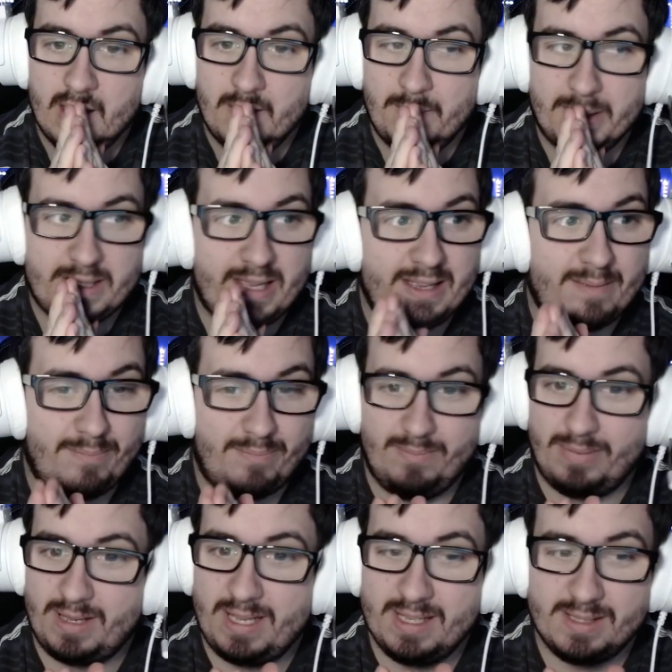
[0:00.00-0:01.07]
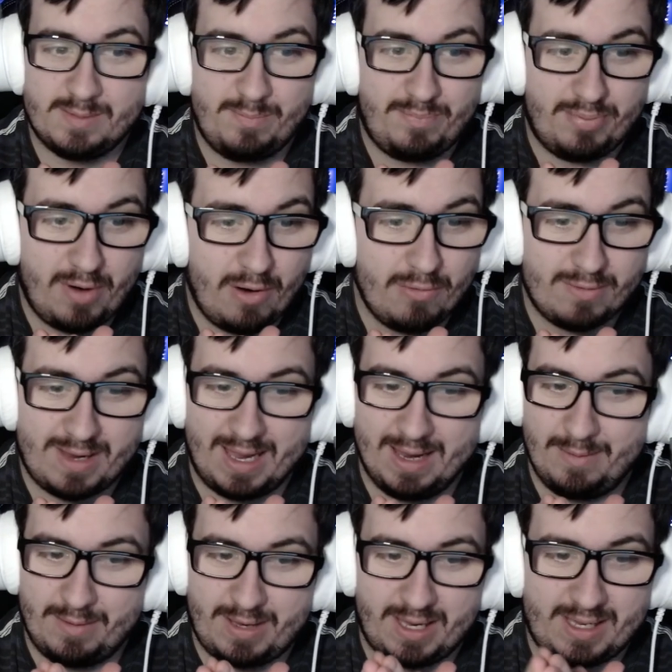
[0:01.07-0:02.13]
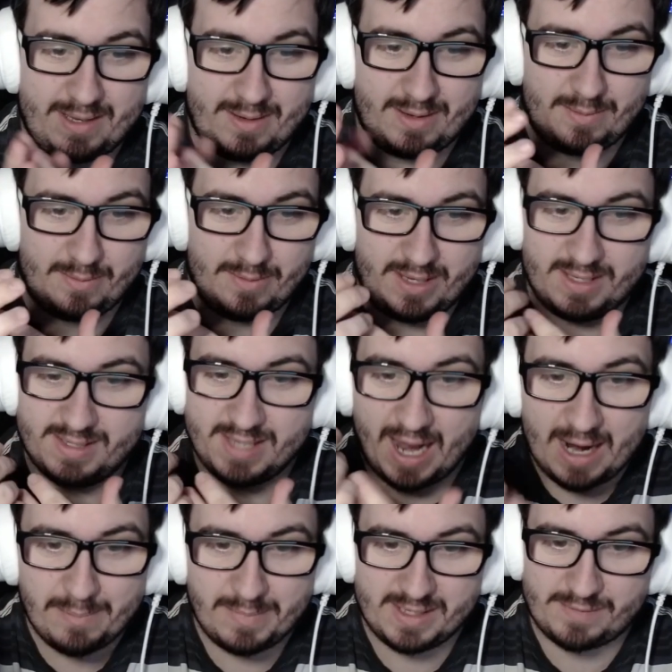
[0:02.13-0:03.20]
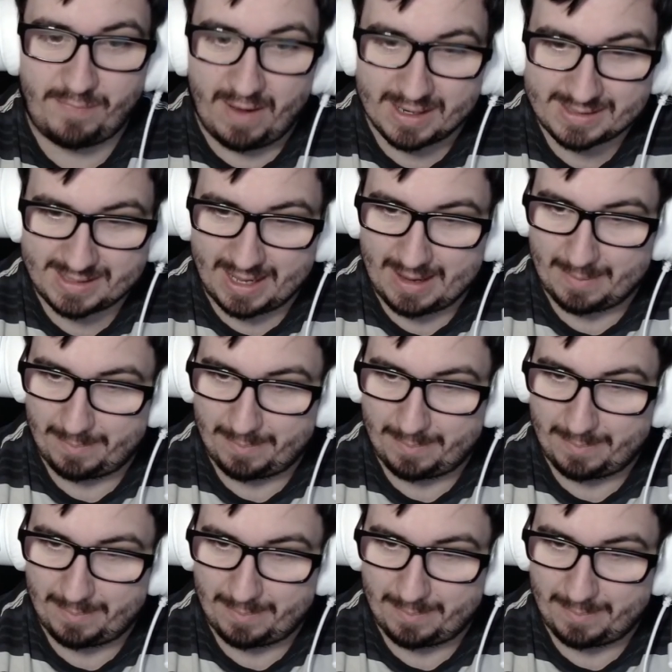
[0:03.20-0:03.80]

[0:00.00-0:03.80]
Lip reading: But he's broken. His arm is fucked up.